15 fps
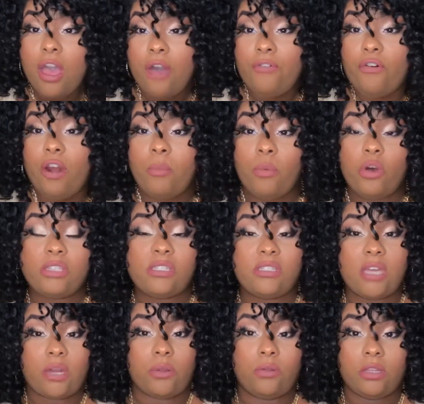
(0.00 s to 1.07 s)
for a more
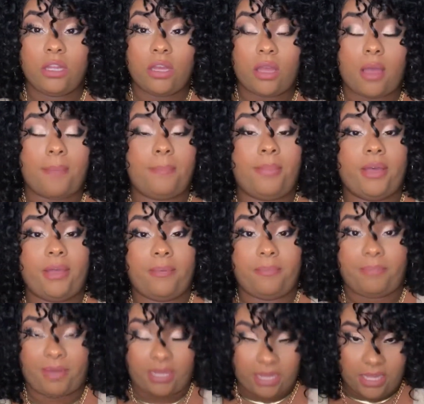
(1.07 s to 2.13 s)
subtle look.
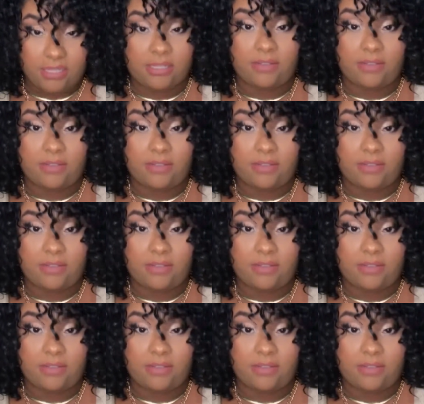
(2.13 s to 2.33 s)
But because